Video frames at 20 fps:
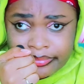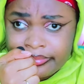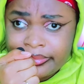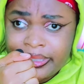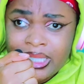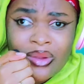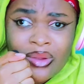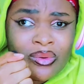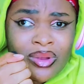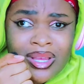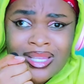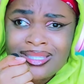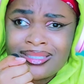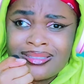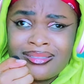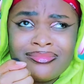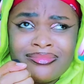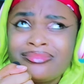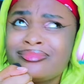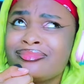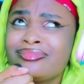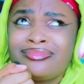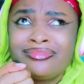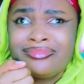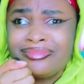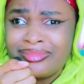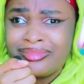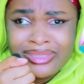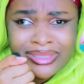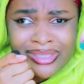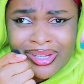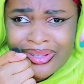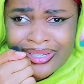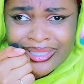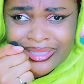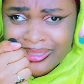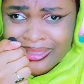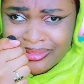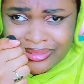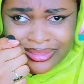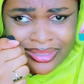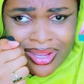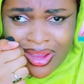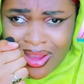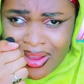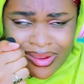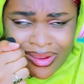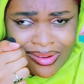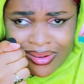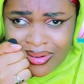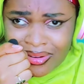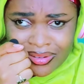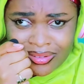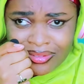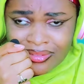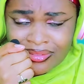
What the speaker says: There was no. No.